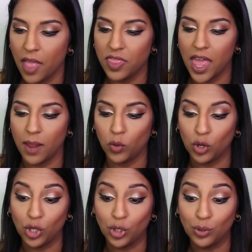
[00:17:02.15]
And then I'm going
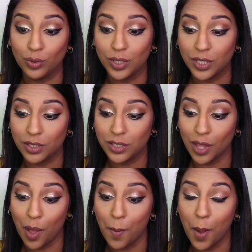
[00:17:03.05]
to use
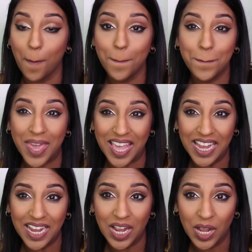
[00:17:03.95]
some
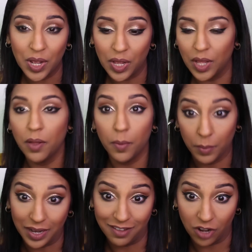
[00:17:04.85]
pink,
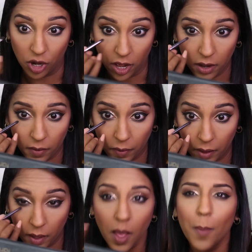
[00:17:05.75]
believe it or not.
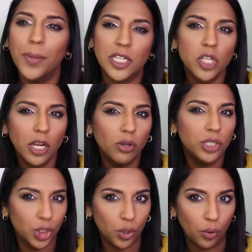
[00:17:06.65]
But it's not going
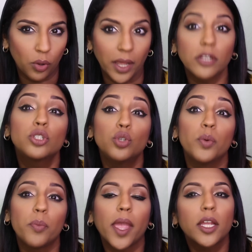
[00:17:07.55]
to show like
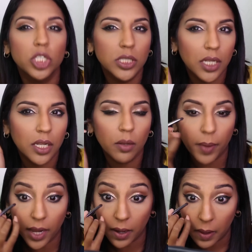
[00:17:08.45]
super pink, just a little
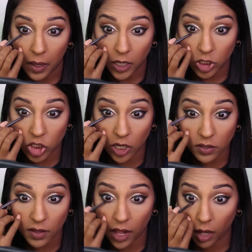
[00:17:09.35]
bit,
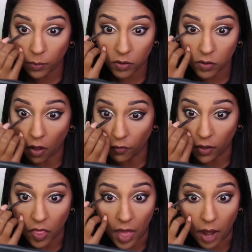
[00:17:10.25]
just to help
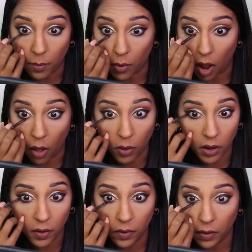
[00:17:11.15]
soften that brown.